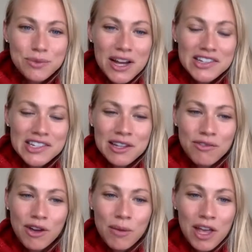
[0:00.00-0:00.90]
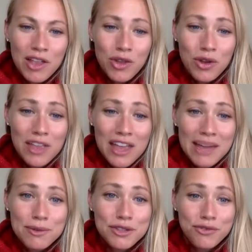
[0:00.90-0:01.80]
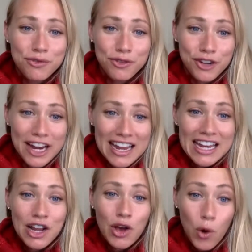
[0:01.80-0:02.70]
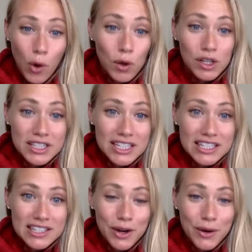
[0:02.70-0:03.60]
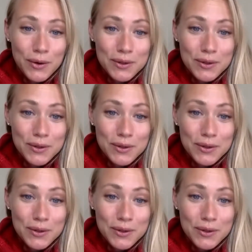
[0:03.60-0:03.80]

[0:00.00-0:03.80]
Because watching the film, it looked like it was freaking cold. So